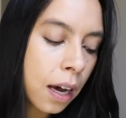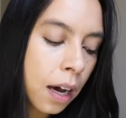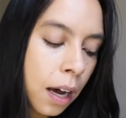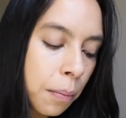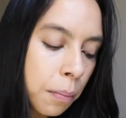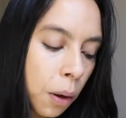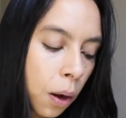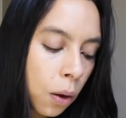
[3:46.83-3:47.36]

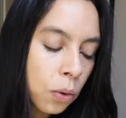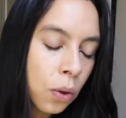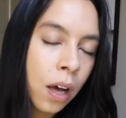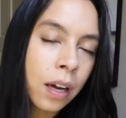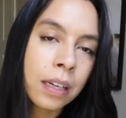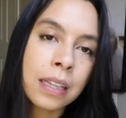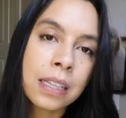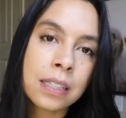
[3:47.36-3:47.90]
a
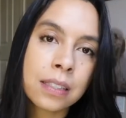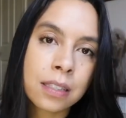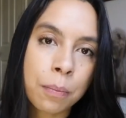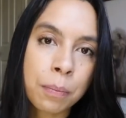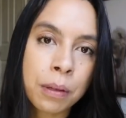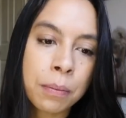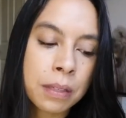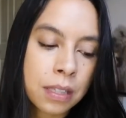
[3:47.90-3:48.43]
lot of these
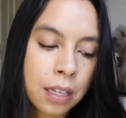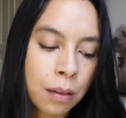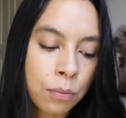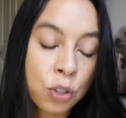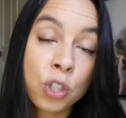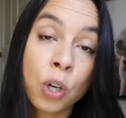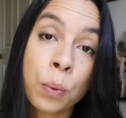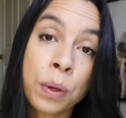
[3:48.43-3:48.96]
supplements that I'm
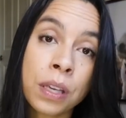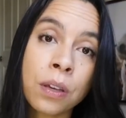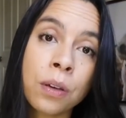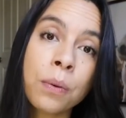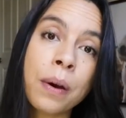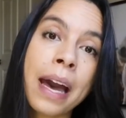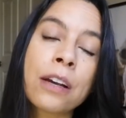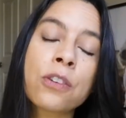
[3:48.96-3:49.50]
showing
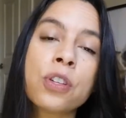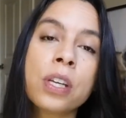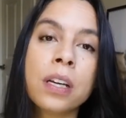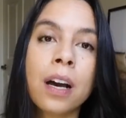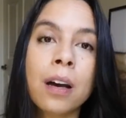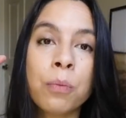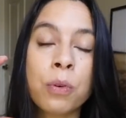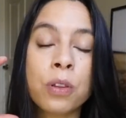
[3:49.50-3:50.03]
you actually come